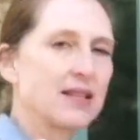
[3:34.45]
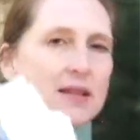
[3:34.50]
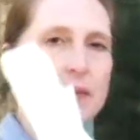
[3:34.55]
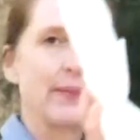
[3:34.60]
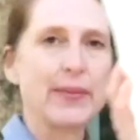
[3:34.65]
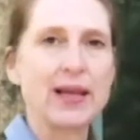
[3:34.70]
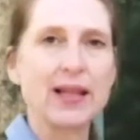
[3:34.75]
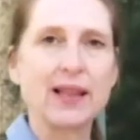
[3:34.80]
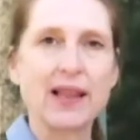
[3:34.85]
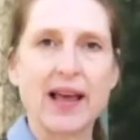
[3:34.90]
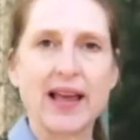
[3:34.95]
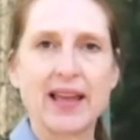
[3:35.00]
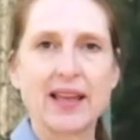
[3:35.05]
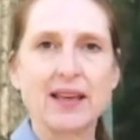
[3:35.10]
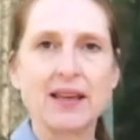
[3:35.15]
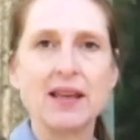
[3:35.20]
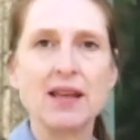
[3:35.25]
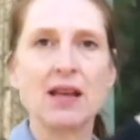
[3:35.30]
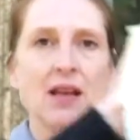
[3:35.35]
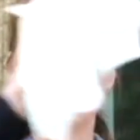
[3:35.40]
the midline.
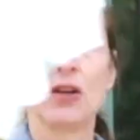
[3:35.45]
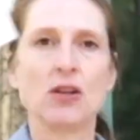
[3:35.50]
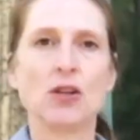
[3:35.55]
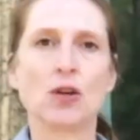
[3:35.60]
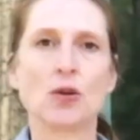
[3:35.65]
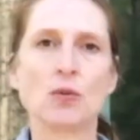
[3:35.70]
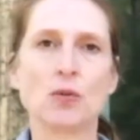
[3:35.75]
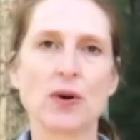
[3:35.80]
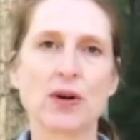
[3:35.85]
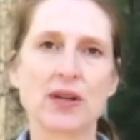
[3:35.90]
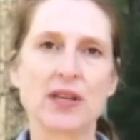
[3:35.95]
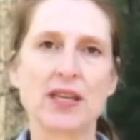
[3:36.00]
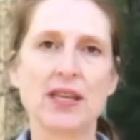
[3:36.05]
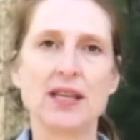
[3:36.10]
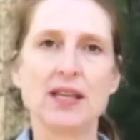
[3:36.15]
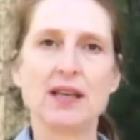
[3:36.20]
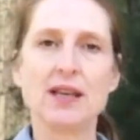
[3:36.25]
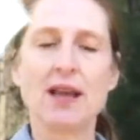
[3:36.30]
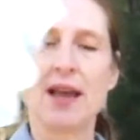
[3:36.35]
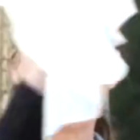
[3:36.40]
You're
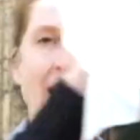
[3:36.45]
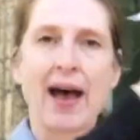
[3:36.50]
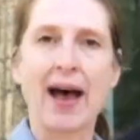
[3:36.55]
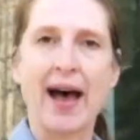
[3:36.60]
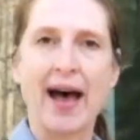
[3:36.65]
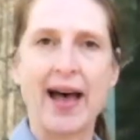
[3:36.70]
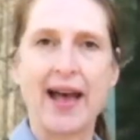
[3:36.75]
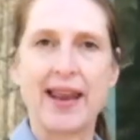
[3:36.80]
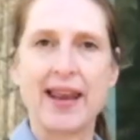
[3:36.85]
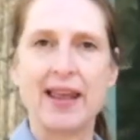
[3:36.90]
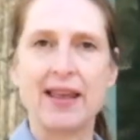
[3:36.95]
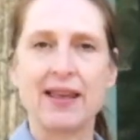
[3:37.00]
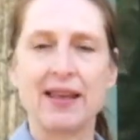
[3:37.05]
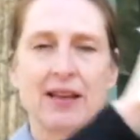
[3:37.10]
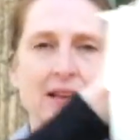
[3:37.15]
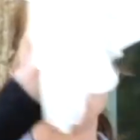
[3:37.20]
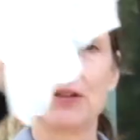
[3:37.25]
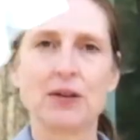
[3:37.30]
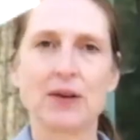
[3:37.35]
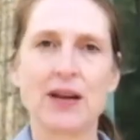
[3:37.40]
working on
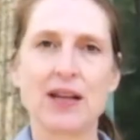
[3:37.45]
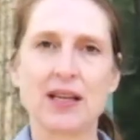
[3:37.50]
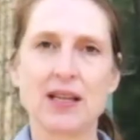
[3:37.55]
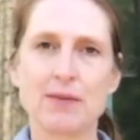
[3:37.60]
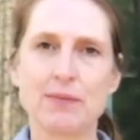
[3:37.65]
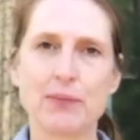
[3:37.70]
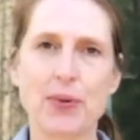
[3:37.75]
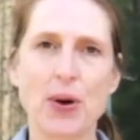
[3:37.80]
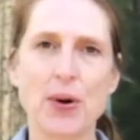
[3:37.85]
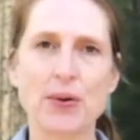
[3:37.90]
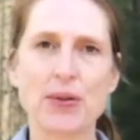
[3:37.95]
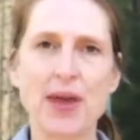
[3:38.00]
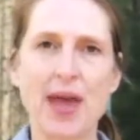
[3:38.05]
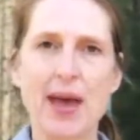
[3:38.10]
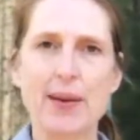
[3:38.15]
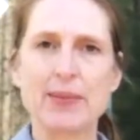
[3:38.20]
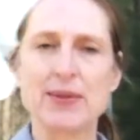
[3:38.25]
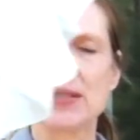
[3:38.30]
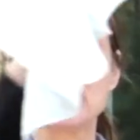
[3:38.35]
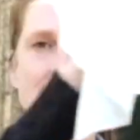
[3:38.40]
integrating both
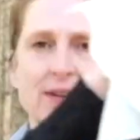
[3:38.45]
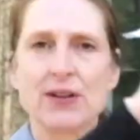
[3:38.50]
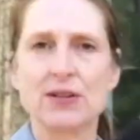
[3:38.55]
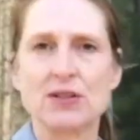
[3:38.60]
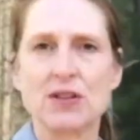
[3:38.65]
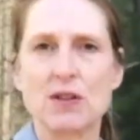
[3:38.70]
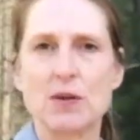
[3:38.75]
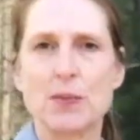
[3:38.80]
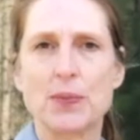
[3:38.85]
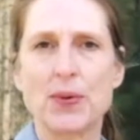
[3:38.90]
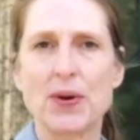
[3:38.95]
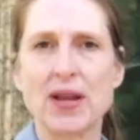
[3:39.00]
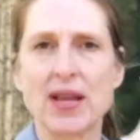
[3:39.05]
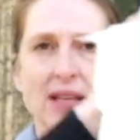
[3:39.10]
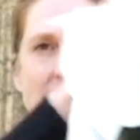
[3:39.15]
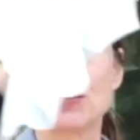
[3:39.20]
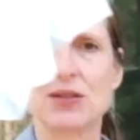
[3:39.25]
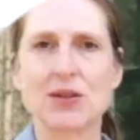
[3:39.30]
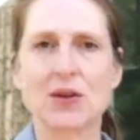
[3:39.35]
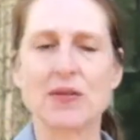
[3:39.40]
hemispheres of the
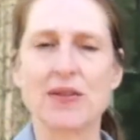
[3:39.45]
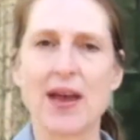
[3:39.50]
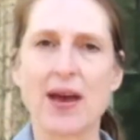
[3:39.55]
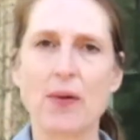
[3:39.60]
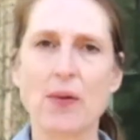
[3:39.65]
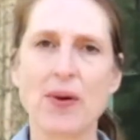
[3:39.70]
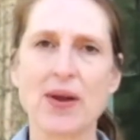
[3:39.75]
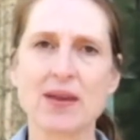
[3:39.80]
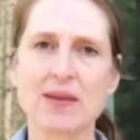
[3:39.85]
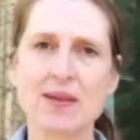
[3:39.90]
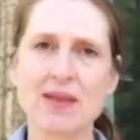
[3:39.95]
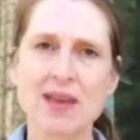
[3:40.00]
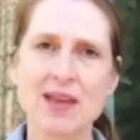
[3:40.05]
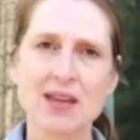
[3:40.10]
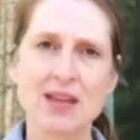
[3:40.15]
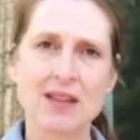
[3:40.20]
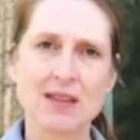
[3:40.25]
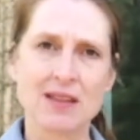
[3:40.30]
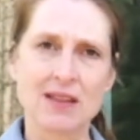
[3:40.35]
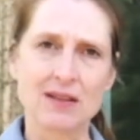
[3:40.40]
brain, so that way
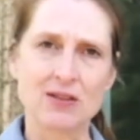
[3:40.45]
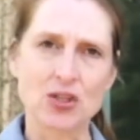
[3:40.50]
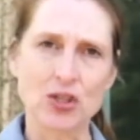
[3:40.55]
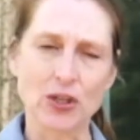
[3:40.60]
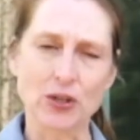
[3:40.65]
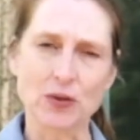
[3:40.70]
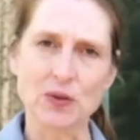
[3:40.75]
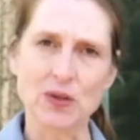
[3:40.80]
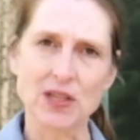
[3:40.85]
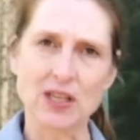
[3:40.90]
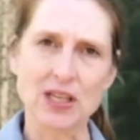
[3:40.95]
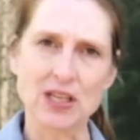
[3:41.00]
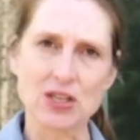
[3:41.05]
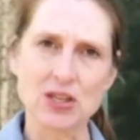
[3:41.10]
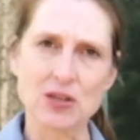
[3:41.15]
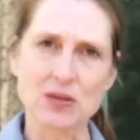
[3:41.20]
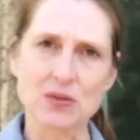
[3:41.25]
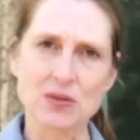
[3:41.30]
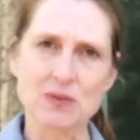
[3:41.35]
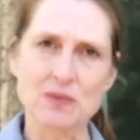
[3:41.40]
the children can
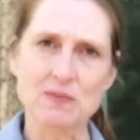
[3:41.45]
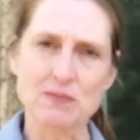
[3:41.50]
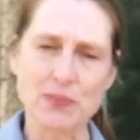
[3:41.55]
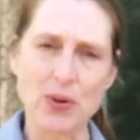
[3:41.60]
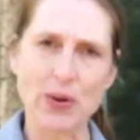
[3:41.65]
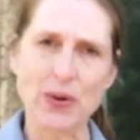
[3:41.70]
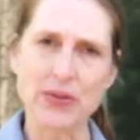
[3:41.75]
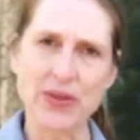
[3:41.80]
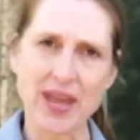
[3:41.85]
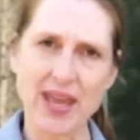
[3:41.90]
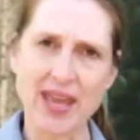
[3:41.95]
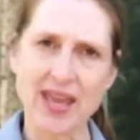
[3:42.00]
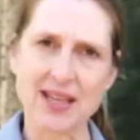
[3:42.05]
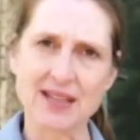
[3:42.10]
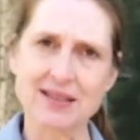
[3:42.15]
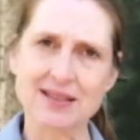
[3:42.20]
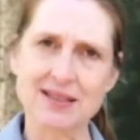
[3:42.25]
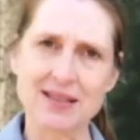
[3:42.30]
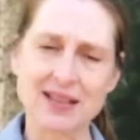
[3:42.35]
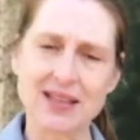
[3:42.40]
use both
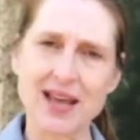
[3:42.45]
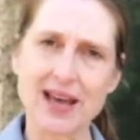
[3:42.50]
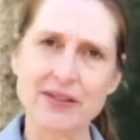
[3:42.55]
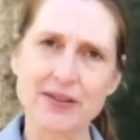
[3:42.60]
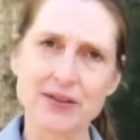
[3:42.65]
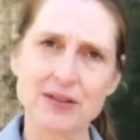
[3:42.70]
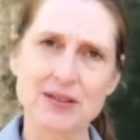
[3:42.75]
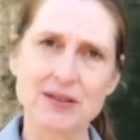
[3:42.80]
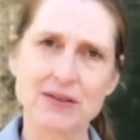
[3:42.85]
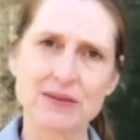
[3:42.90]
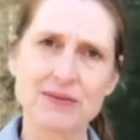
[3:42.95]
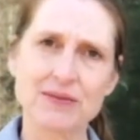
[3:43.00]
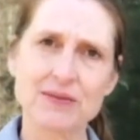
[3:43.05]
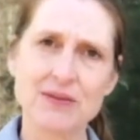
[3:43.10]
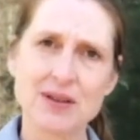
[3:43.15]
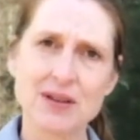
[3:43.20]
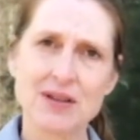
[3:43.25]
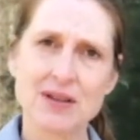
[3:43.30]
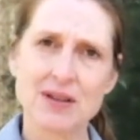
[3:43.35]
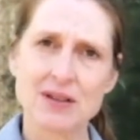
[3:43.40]
hands together
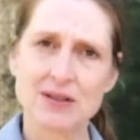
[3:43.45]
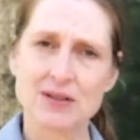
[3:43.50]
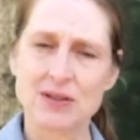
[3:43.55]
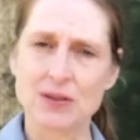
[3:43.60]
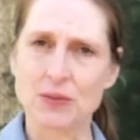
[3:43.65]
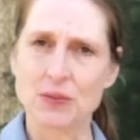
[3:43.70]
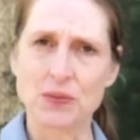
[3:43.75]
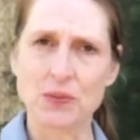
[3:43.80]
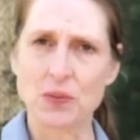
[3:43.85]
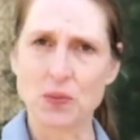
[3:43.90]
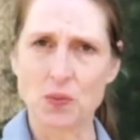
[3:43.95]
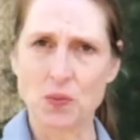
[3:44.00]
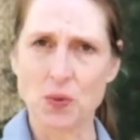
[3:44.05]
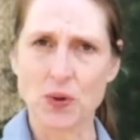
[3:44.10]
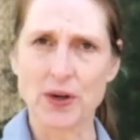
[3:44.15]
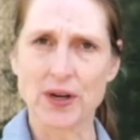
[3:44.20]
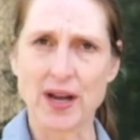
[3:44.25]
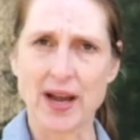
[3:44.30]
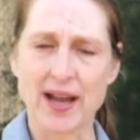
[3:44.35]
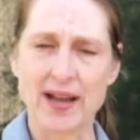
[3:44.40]
to
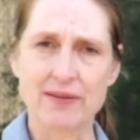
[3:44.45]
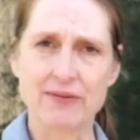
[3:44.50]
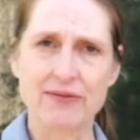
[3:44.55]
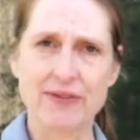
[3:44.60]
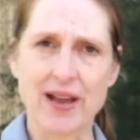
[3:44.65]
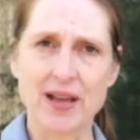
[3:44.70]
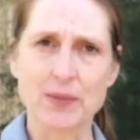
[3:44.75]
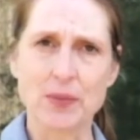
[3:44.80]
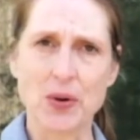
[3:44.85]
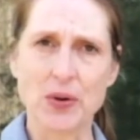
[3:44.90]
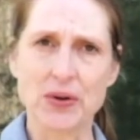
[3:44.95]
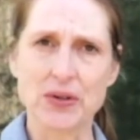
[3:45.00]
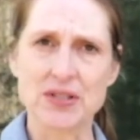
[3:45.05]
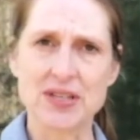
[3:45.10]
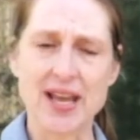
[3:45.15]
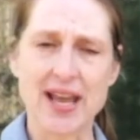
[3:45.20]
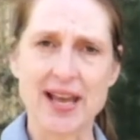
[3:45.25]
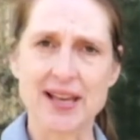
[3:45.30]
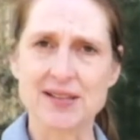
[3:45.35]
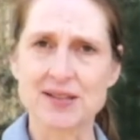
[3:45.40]
work on fine motor
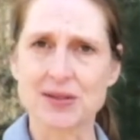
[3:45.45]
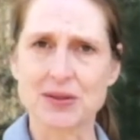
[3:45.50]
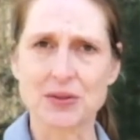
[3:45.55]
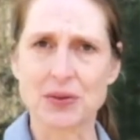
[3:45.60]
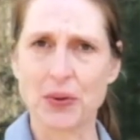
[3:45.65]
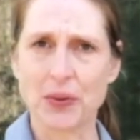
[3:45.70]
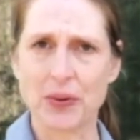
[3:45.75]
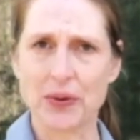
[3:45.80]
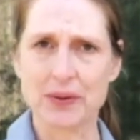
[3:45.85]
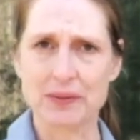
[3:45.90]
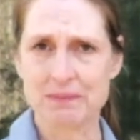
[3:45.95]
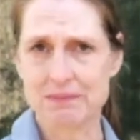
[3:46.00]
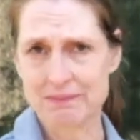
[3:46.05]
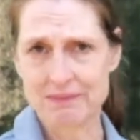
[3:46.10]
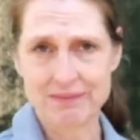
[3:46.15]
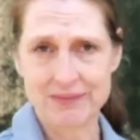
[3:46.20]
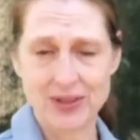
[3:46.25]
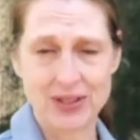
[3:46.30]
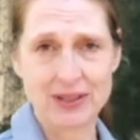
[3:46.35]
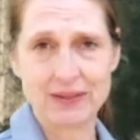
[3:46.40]
tasks, or
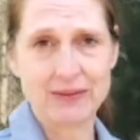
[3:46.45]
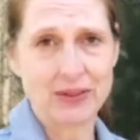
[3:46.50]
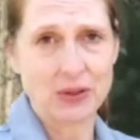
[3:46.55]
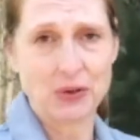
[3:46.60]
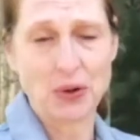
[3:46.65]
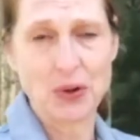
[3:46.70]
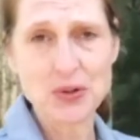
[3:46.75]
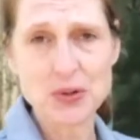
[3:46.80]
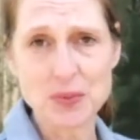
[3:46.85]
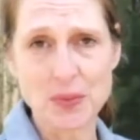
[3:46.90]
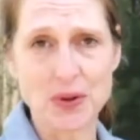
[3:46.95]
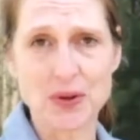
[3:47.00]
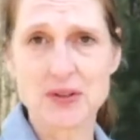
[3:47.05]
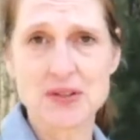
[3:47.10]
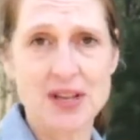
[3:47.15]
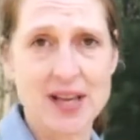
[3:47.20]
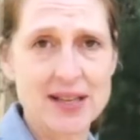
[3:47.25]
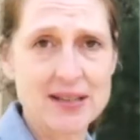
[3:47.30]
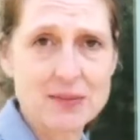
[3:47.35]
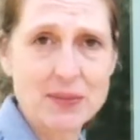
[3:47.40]
even gross motor
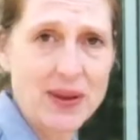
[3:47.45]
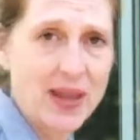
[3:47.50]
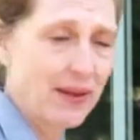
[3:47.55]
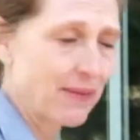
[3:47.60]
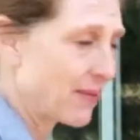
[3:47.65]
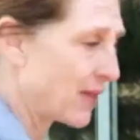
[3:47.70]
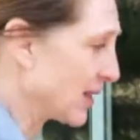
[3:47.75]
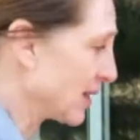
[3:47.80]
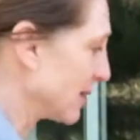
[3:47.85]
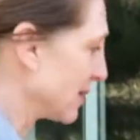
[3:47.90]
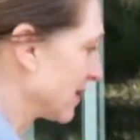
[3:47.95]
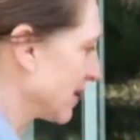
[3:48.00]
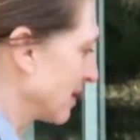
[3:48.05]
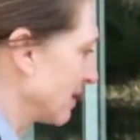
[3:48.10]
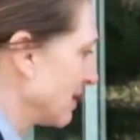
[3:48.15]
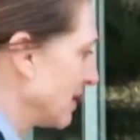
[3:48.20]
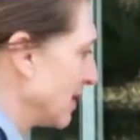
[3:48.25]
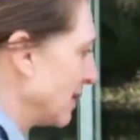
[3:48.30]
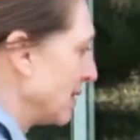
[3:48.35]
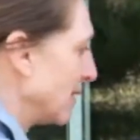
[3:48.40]
tasks. We have things
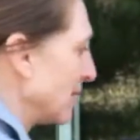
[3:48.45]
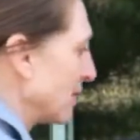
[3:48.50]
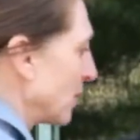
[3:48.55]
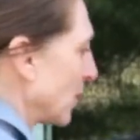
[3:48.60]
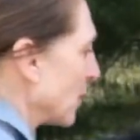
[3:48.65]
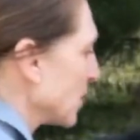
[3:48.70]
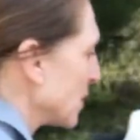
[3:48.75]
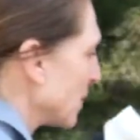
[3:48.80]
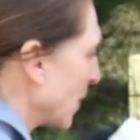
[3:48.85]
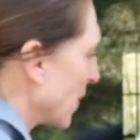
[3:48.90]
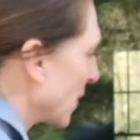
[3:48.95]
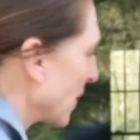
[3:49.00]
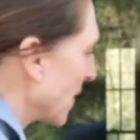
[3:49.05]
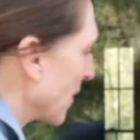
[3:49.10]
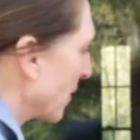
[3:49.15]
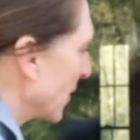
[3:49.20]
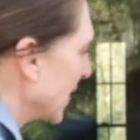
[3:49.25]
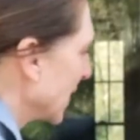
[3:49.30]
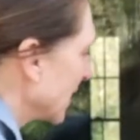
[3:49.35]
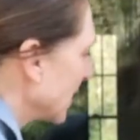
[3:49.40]
gross motor
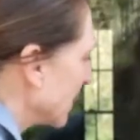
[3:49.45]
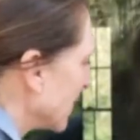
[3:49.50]
that we need to